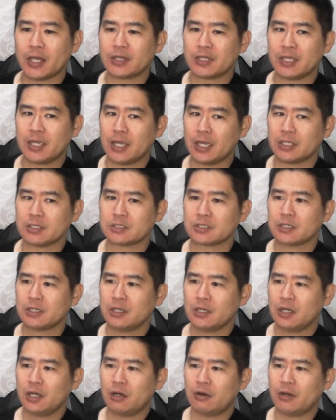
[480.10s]
at the end.
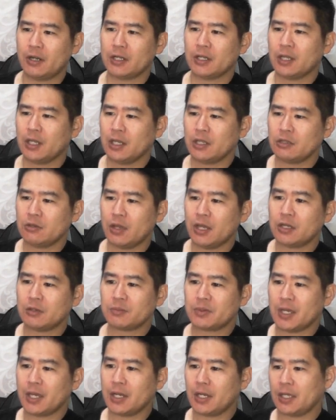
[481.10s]
All right. You end
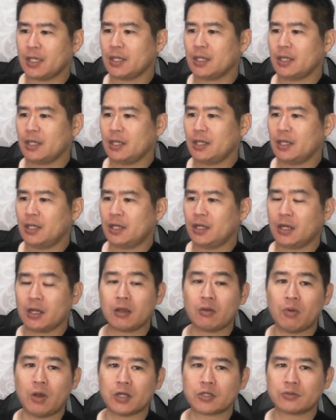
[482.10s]
up getting
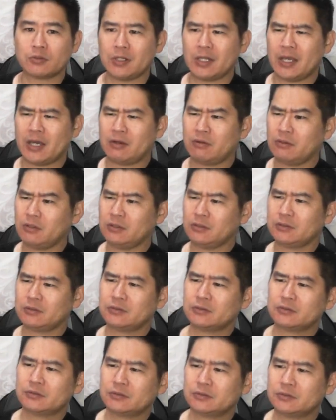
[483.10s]
quadrilateral.
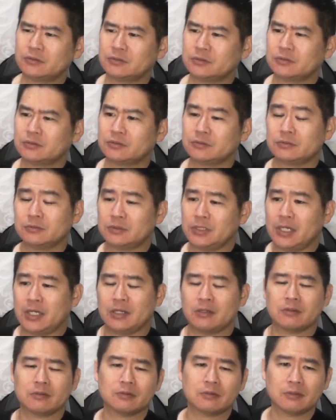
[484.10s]

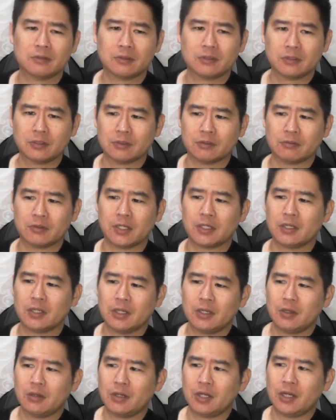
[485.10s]
Yeah. All right.
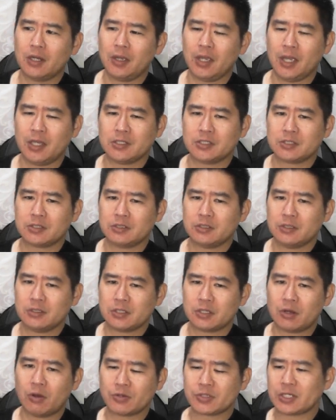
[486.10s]
And
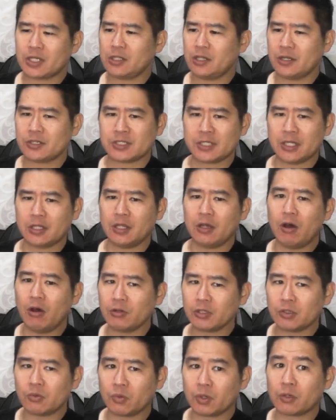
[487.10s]
cosine law and sine law
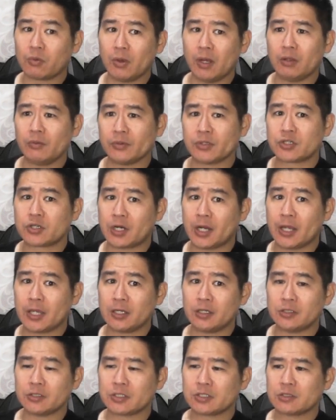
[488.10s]
only work well with
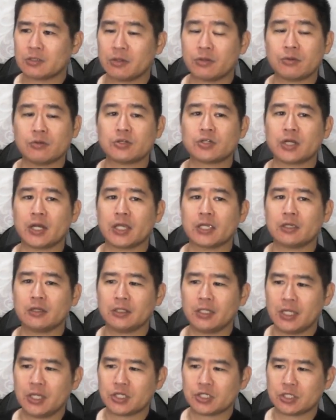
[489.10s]
triangles through
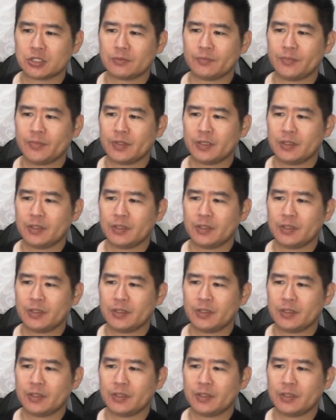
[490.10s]
triangulation.